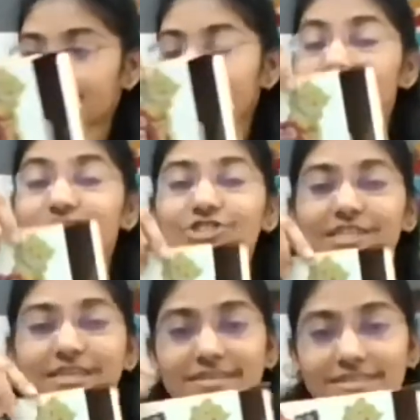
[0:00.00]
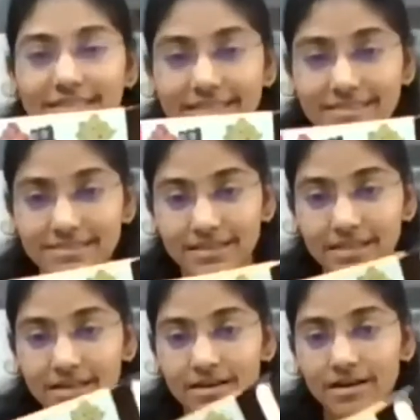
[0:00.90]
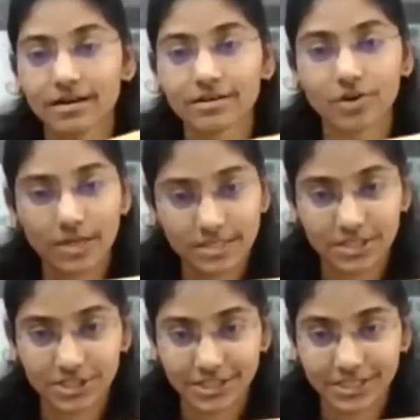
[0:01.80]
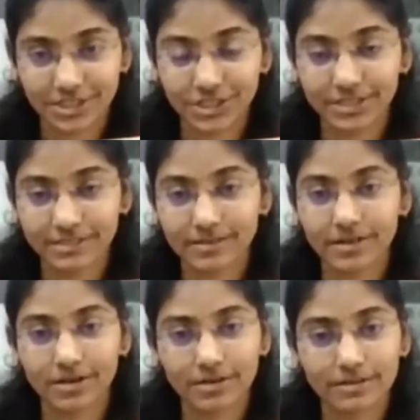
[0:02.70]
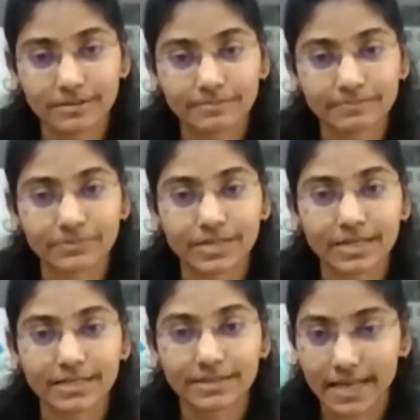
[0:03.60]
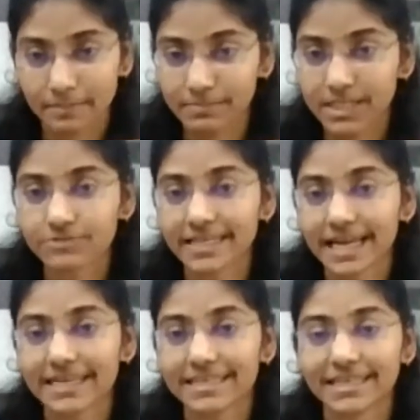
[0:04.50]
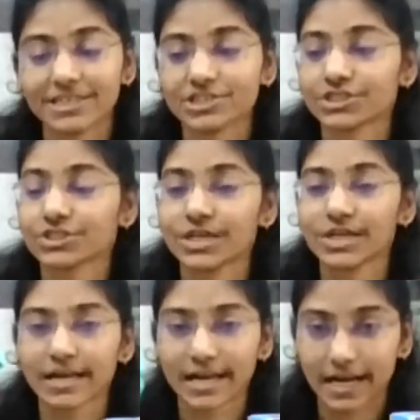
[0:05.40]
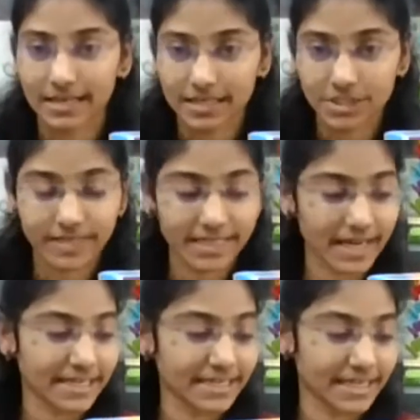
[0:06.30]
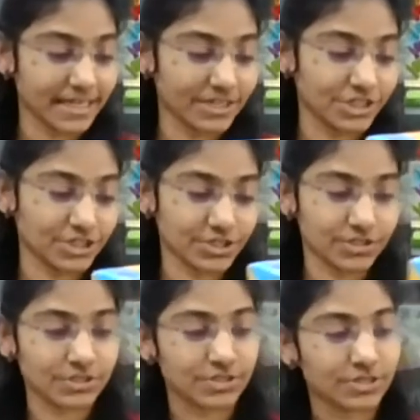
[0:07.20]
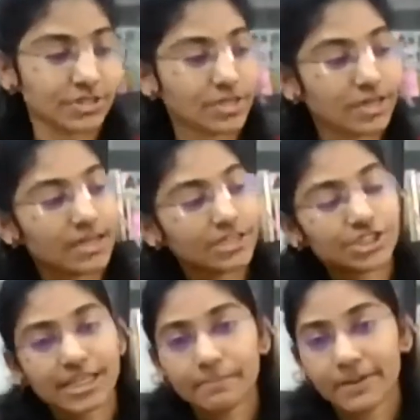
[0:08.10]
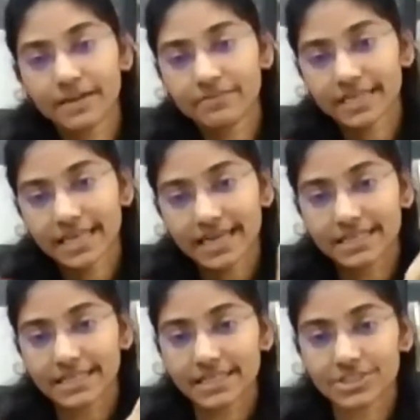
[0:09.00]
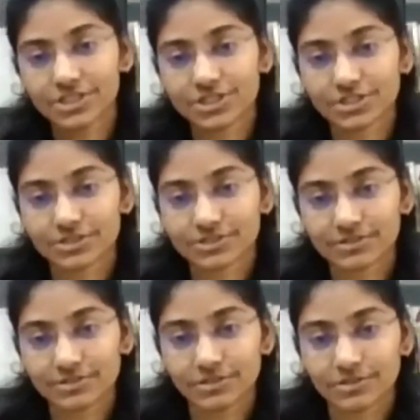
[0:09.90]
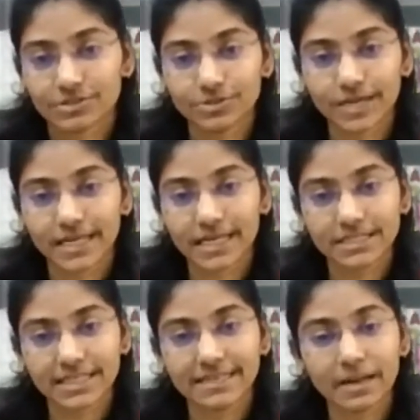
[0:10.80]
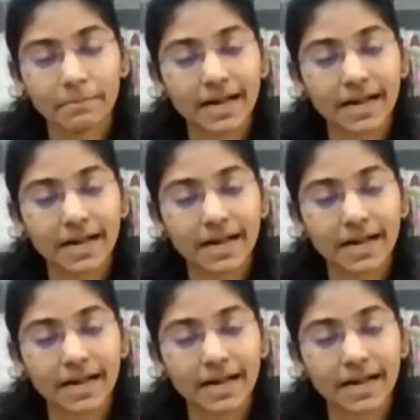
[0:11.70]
This triggers kids concentration, numbers we can teach, colors we can teach, shaping we can teach to engage kid in a